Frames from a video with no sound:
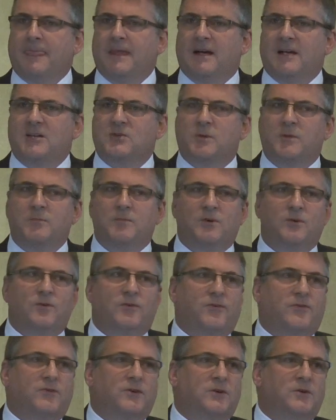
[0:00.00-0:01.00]
As we move
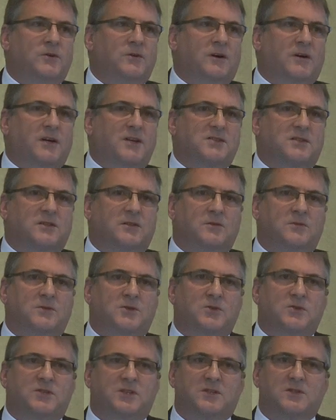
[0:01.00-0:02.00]
through ISO
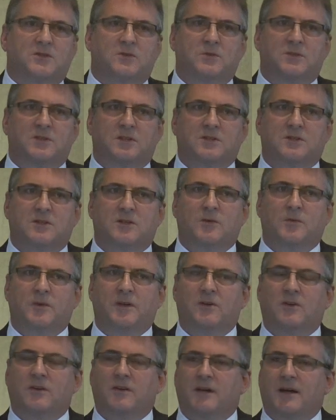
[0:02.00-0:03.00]
26262, we
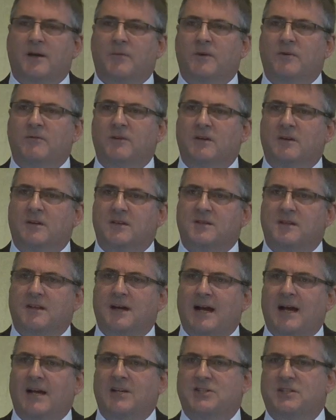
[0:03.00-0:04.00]
look at that, we realise
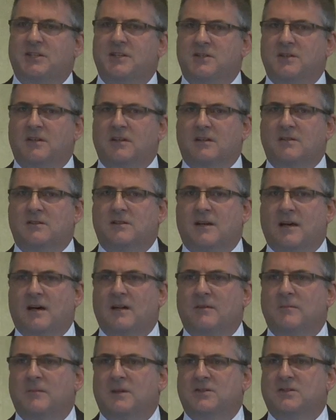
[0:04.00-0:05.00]
that actually isn't going to
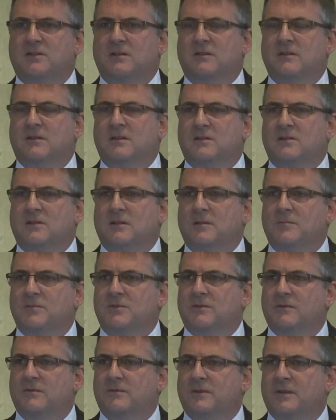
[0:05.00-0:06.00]
cut the mustard in
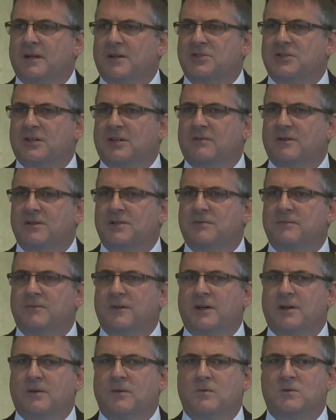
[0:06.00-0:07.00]
terms of next generation
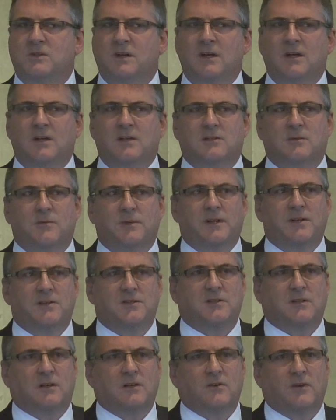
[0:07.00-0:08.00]
vehicles, so we need to
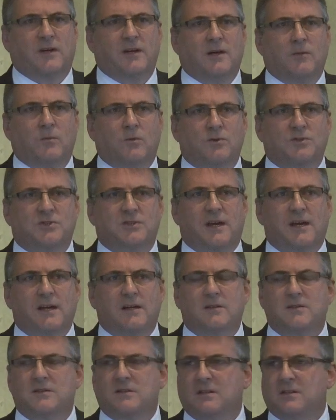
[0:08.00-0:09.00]
start looking at what
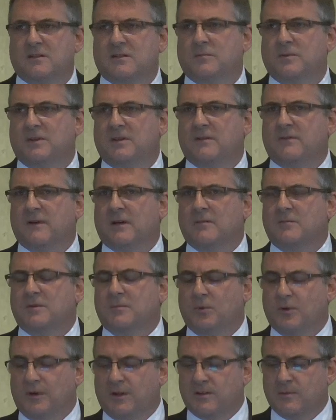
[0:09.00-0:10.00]
standards need to be developed
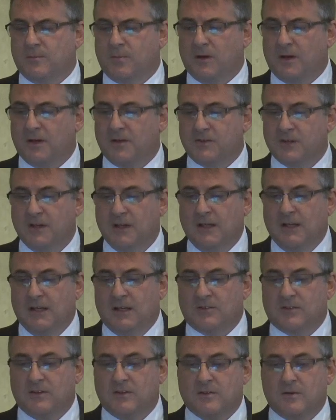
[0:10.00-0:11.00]
and put into place.
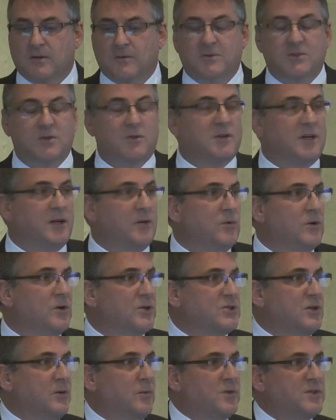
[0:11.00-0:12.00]
So there's a 2-day
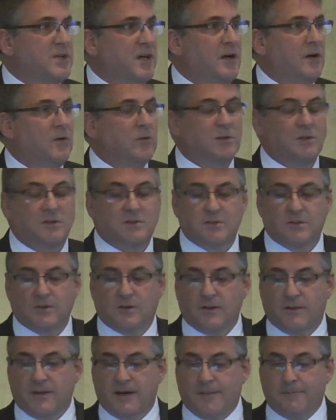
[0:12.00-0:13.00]
workshop was held to
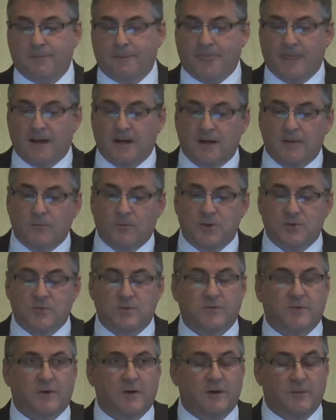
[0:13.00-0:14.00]
look at that, which
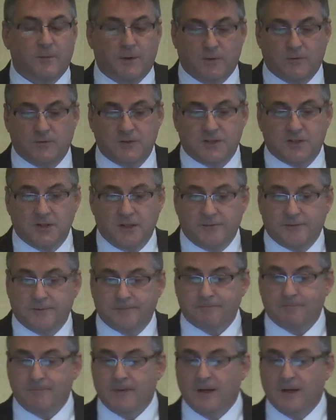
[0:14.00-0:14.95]
was very well received.